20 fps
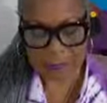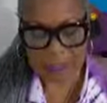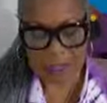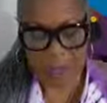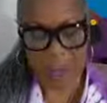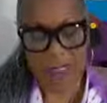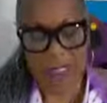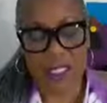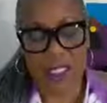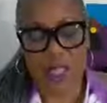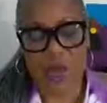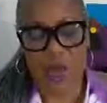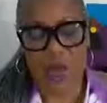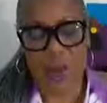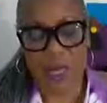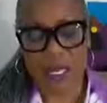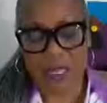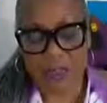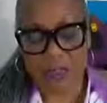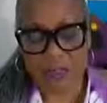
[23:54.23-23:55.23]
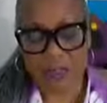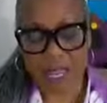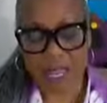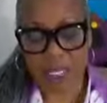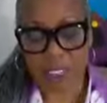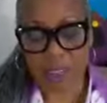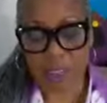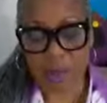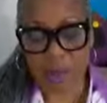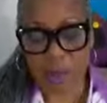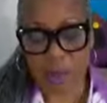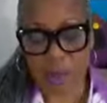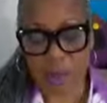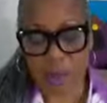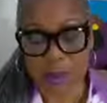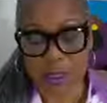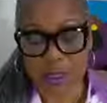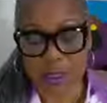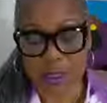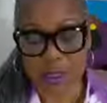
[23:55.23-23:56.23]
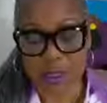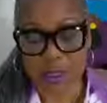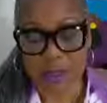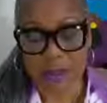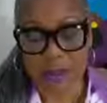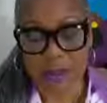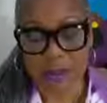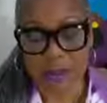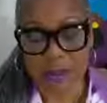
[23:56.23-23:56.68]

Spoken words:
There's a way to find your purpose,